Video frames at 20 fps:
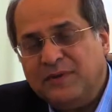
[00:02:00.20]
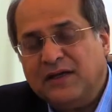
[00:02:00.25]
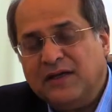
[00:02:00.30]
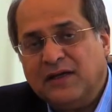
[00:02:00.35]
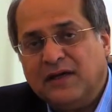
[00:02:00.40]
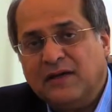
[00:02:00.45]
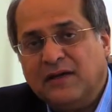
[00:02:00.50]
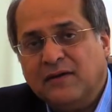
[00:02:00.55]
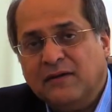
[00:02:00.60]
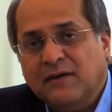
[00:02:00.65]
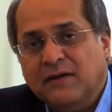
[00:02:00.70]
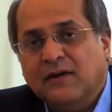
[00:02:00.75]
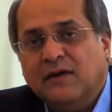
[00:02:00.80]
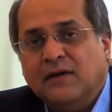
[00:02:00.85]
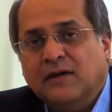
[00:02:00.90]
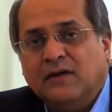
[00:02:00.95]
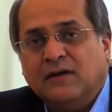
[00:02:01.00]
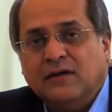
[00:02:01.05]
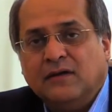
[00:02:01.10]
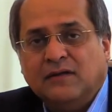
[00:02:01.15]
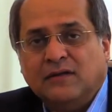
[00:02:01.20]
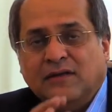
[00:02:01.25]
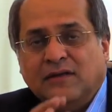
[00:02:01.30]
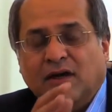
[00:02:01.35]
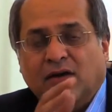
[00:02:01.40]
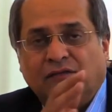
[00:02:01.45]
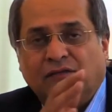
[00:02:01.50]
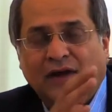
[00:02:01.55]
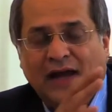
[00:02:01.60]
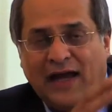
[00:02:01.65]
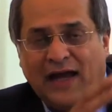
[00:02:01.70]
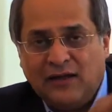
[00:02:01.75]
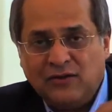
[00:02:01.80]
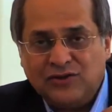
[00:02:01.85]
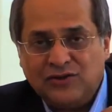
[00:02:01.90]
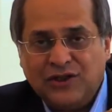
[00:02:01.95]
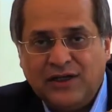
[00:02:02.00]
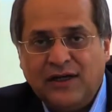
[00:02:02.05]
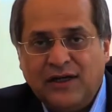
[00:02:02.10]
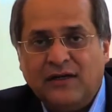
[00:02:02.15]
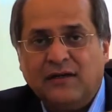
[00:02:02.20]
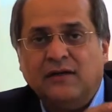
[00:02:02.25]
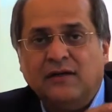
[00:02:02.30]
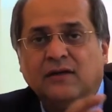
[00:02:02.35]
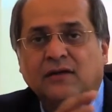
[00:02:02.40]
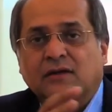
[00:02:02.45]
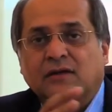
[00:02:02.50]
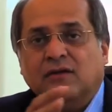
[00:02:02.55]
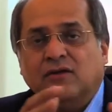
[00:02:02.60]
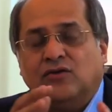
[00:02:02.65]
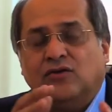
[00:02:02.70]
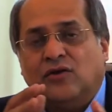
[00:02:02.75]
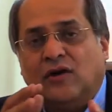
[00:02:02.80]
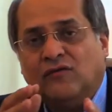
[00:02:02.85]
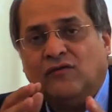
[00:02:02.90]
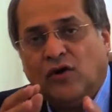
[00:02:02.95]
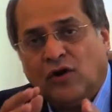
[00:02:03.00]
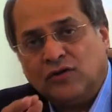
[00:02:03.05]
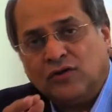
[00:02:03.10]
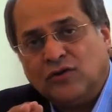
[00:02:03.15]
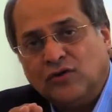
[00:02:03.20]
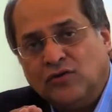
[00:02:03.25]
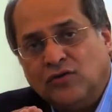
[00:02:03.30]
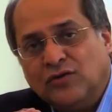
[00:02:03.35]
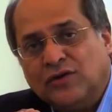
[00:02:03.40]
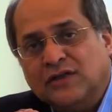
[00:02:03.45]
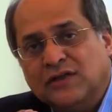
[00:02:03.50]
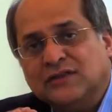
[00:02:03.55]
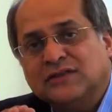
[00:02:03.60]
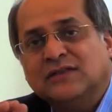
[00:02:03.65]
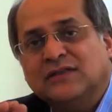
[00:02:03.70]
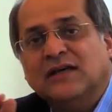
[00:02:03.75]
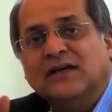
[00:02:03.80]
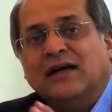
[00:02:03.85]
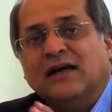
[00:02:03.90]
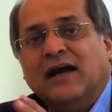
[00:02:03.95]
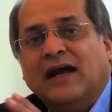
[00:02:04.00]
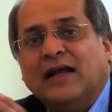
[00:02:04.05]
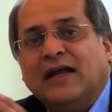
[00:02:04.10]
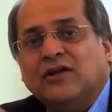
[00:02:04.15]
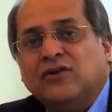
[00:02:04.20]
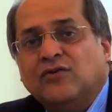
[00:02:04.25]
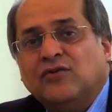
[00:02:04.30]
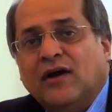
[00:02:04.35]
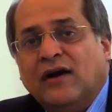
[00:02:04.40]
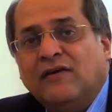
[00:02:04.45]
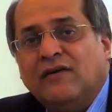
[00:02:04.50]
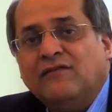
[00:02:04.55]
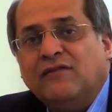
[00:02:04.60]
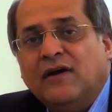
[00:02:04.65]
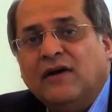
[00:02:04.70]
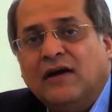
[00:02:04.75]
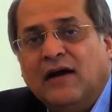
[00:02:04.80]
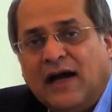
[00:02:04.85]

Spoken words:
speaking, they have allogenic, you have autologous, and you have